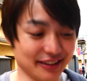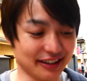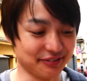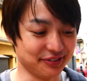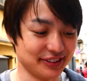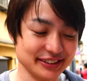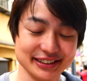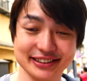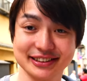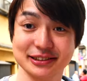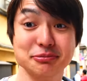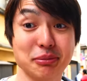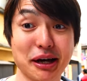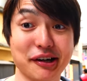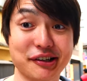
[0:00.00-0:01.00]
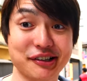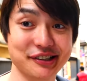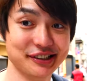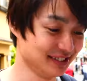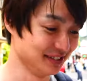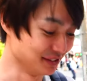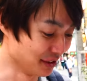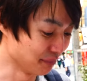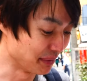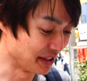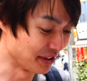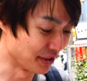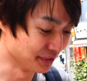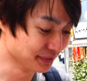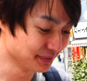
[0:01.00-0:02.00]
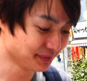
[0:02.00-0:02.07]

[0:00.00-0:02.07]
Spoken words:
loved this smell. Not me though.